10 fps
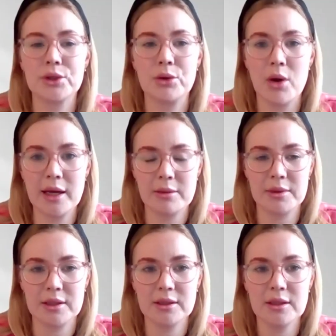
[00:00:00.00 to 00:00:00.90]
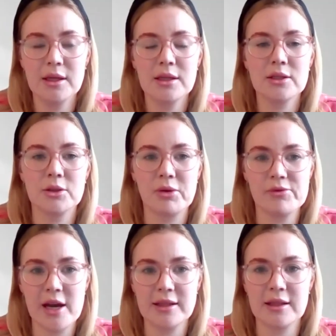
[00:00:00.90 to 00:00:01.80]
requirement to
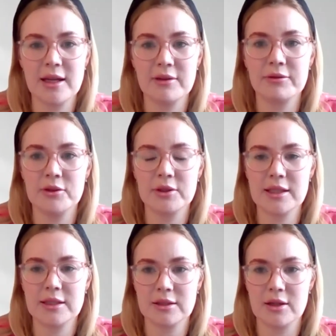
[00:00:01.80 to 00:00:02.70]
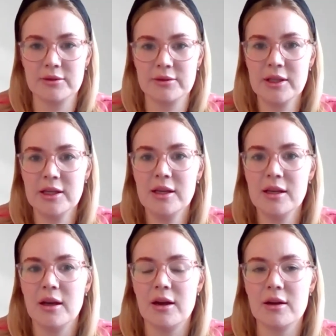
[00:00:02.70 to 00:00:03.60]
provide that for their staff.
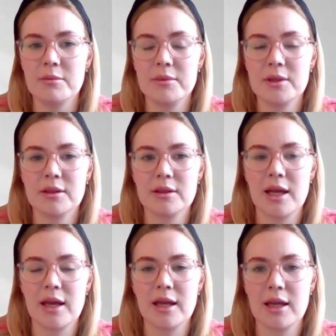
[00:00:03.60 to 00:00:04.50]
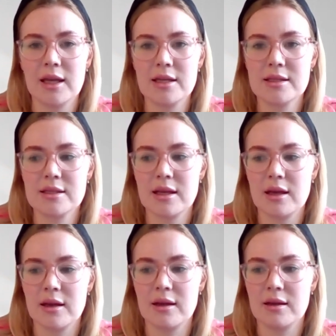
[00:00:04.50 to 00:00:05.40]
There is,
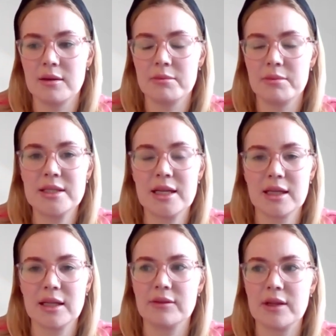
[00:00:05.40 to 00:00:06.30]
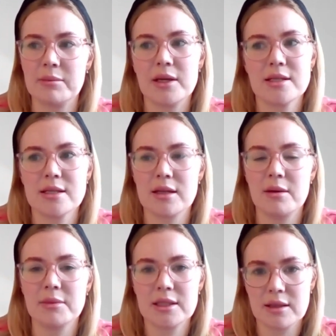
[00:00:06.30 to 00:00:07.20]
particularly if that person is
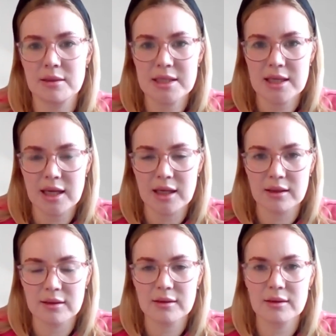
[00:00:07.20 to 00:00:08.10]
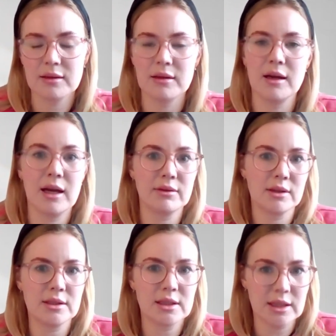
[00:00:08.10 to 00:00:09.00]
coming to them and saying, look, I haven't
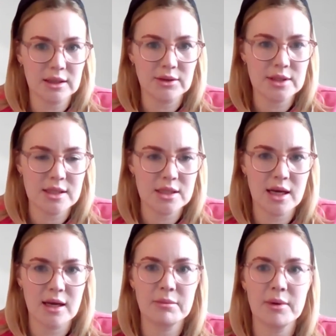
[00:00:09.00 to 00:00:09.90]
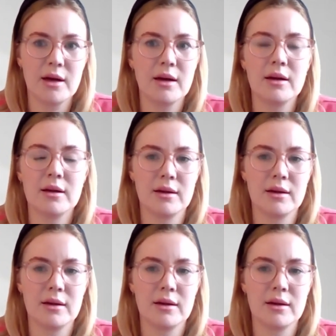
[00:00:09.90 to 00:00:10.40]
got a diagnosis yet, but